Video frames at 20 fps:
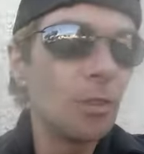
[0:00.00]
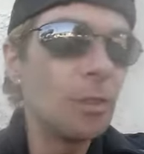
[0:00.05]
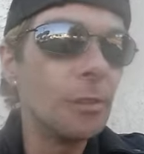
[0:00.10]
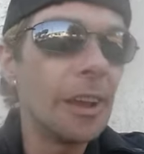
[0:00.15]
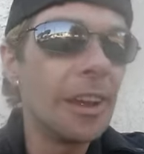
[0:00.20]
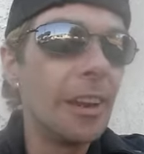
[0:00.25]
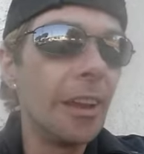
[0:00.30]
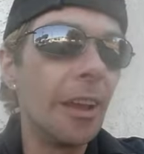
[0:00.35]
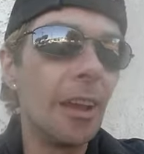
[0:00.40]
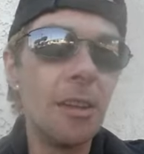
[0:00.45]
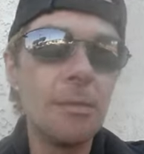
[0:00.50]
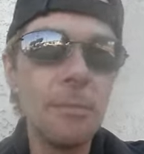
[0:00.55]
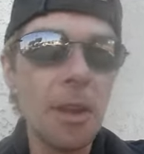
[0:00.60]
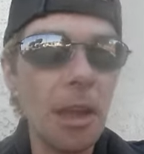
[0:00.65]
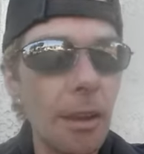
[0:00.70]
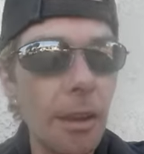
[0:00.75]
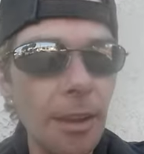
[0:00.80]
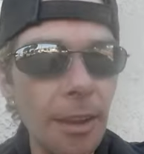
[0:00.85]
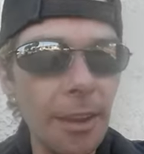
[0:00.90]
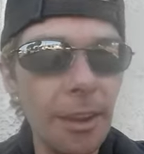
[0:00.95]
when you get a
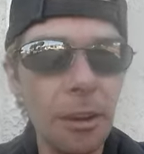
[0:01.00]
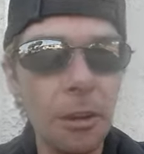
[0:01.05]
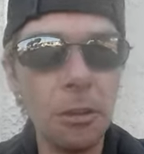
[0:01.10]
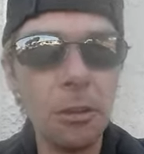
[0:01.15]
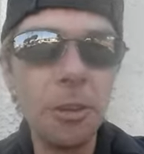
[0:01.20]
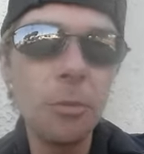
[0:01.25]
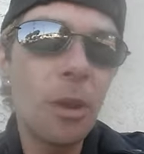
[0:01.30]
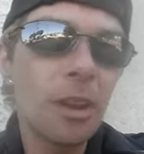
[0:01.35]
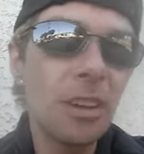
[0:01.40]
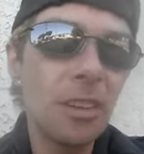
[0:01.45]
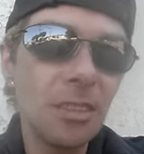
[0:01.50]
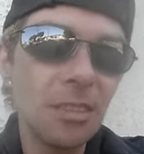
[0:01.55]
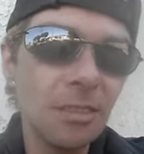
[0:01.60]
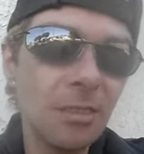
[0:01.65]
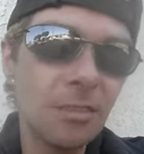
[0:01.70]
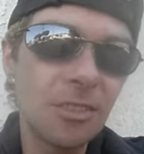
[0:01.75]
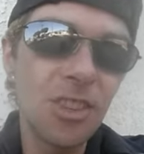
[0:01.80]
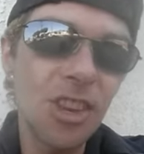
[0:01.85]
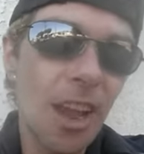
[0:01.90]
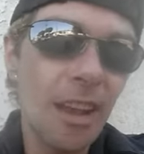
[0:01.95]
minute, you know, you want to
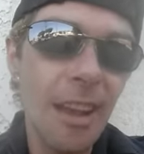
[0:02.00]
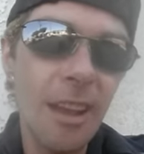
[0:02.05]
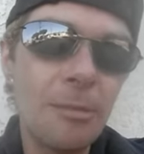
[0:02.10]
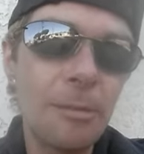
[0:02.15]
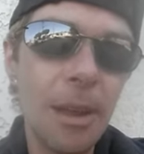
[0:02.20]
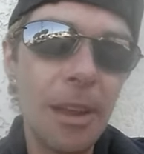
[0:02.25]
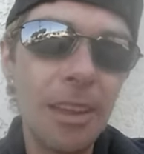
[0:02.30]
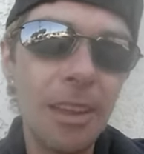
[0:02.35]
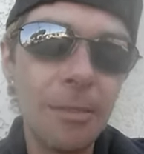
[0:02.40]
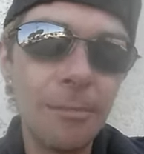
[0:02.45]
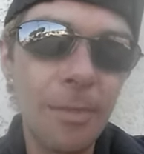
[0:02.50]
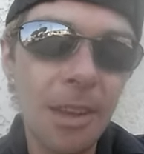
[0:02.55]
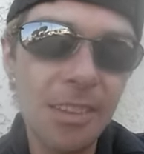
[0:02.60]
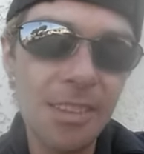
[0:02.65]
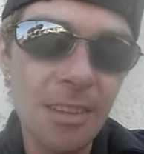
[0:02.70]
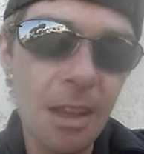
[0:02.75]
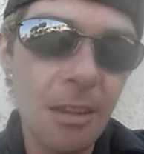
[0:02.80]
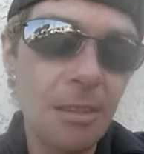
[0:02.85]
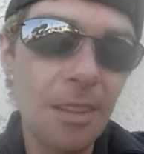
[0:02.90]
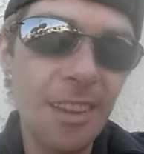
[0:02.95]
check out my
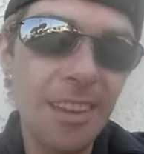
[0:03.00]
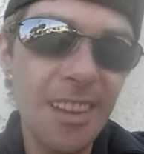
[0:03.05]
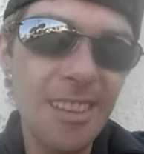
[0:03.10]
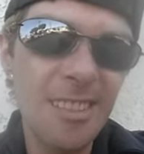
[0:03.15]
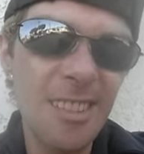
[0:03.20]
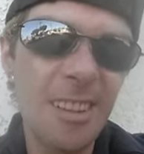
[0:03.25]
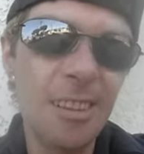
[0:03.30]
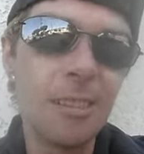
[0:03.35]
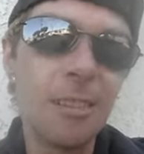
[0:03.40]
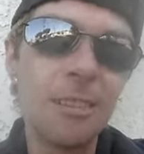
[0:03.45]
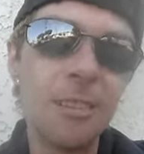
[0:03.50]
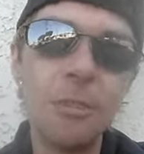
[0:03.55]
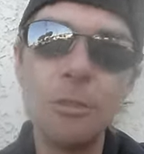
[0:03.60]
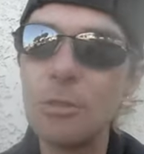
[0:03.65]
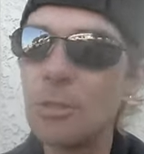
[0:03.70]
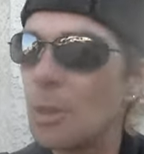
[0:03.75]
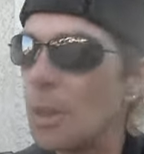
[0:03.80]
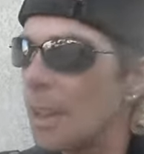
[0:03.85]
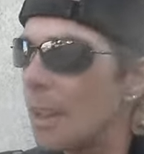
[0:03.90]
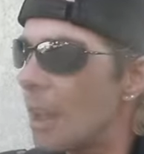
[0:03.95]
song again, the
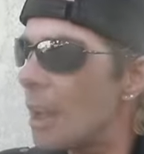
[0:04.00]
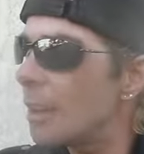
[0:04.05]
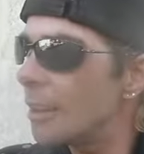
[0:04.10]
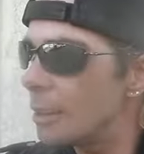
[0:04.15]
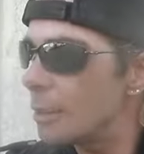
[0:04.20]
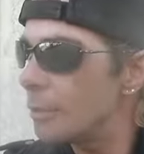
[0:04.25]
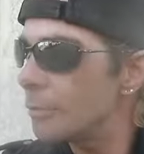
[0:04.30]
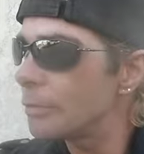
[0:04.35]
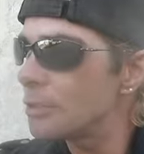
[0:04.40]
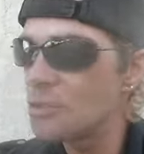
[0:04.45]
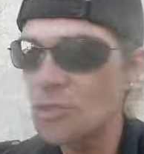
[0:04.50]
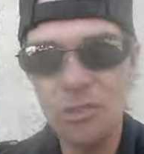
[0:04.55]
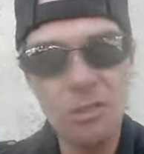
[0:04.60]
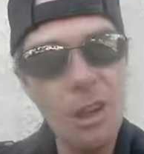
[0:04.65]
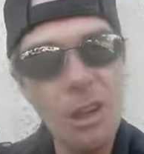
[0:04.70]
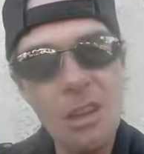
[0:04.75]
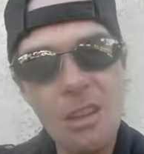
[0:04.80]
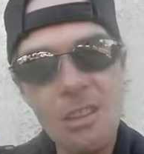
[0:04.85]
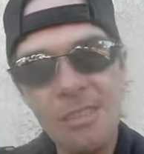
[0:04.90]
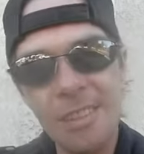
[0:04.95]
newest one I got here for
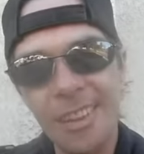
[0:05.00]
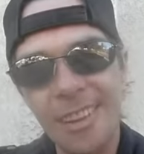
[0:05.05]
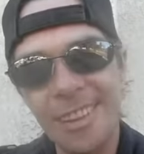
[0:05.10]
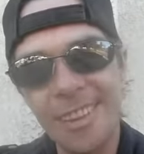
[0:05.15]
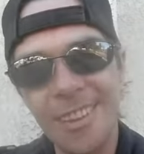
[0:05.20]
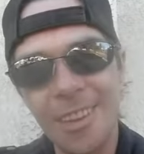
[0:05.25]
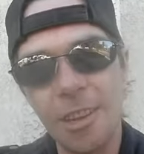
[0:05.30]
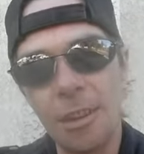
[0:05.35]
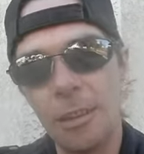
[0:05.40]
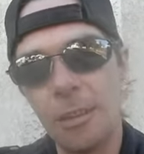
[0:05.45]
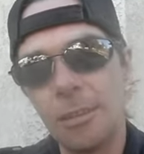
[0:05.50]
Strong, and,